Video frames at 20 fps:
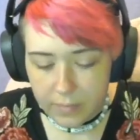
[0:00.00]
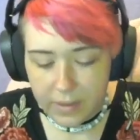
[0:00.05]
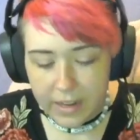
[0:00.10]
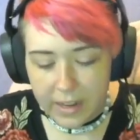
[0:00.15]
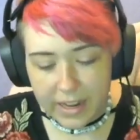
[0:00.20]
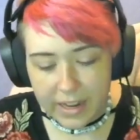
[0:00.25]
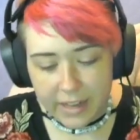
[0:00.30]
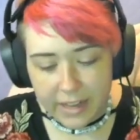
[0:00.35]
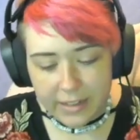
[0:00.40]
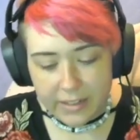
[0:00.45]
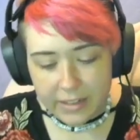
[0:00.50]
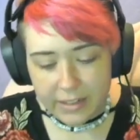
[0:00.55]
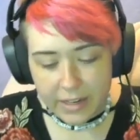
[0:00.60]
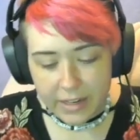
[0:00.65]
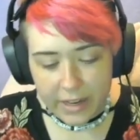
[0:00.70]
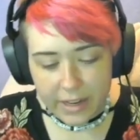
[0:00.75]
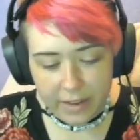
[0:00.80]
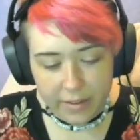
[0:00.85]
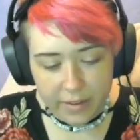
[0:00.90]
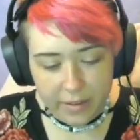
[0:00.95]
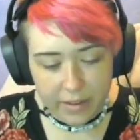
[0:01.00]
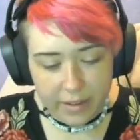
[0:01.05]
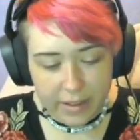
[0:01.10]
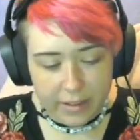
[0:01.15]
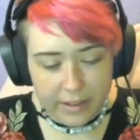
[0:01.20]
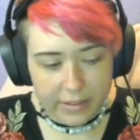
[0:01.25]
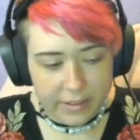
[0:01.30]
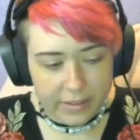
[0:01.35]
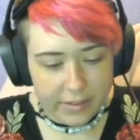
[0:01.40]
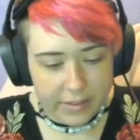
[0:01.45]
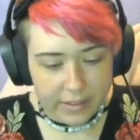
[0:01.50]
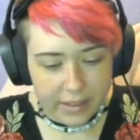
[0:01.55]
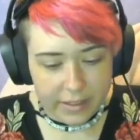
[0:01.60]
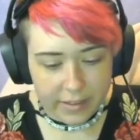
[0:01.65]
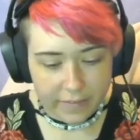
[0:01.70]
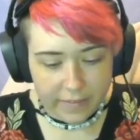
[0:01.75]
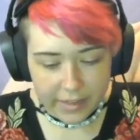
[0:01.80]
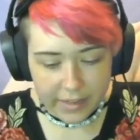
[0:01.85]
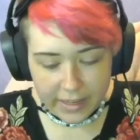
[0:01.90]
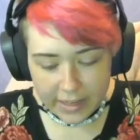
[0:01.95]
And now I'll just cut
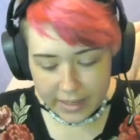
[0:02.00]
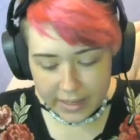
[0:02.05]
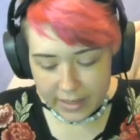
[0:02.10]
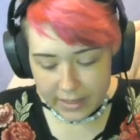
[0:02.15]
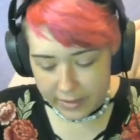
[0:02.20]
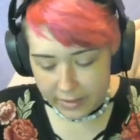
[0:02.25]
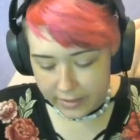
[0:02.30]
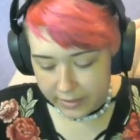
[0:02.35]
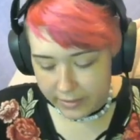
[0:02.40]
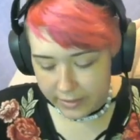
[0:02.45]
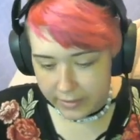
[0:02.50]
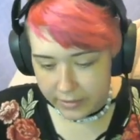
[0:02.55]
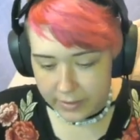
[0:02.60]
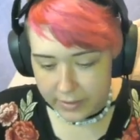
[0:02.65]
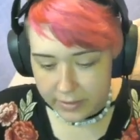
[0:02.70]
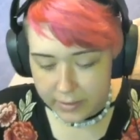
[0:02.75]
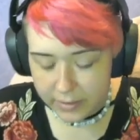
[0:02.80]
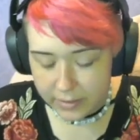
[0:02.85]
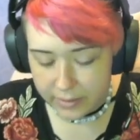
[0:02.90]
off the ends.